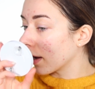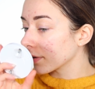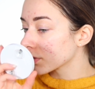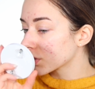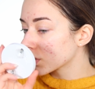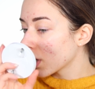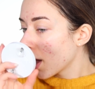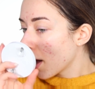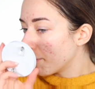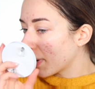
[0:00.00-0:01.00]
else.
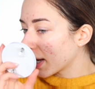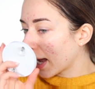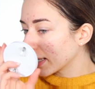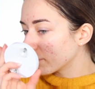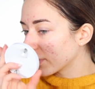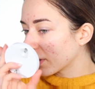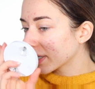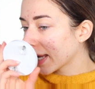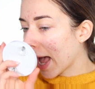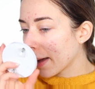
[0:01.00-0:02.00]
But I am
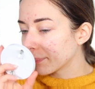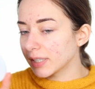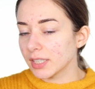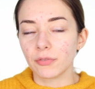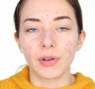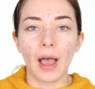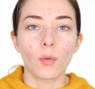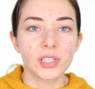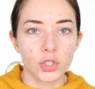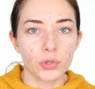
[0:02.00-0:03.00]
very happy of
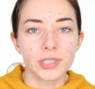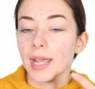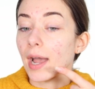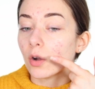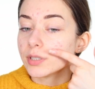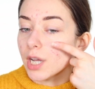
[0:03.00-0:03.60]
how it turned out,